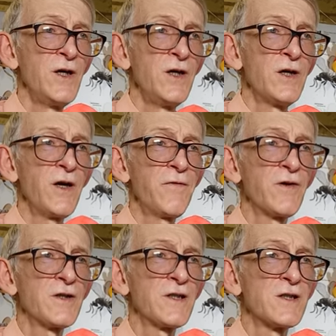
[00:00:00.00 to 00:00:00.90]
Here, for
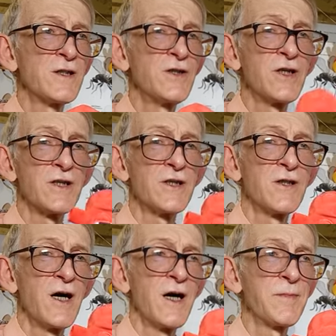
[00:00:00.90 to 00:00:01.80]
instance,
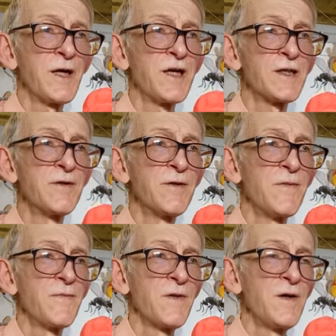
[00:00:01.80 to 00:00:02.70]
I'm collecting
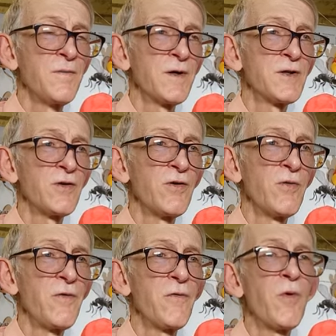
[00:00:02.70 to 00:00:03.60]
material
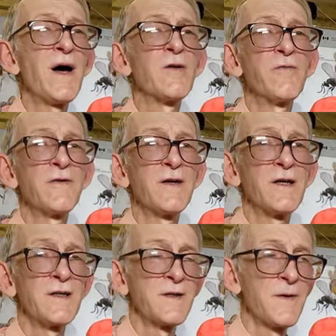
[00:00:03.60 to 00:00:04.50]
with one of
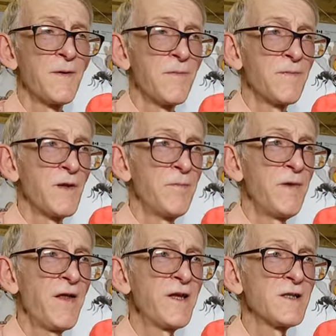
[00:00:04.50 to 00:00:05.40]

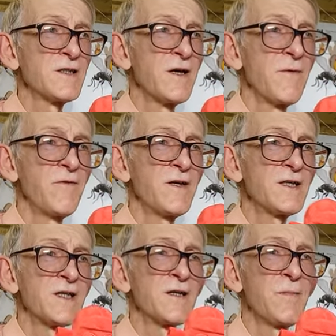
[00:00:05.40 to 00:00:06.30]
methods.
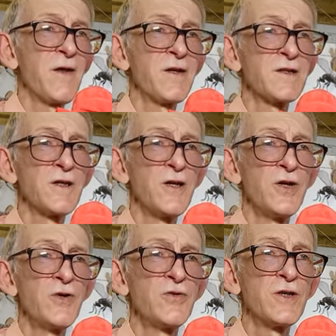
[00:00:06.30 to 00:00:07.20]
This is a method
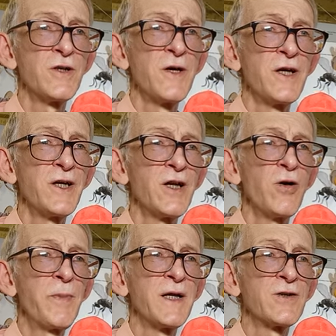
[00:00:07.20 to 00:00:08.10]
using
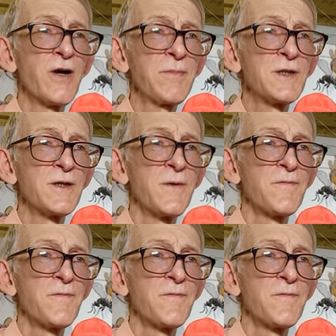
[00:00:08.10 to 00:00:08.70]
yellow pen traps.